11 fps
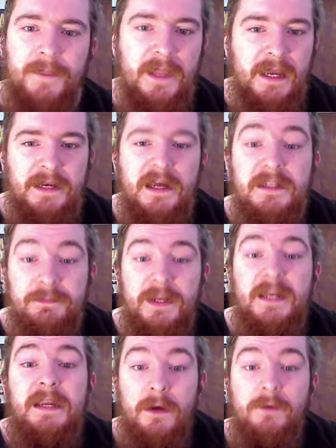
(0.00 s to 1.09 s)
and I did
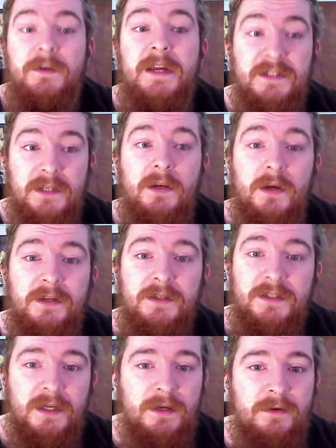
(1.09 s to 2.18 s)
play Golden Axe a lot,
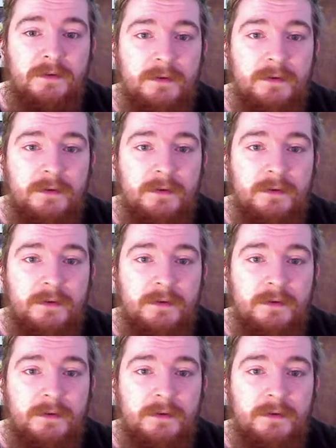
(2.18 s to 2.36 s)
so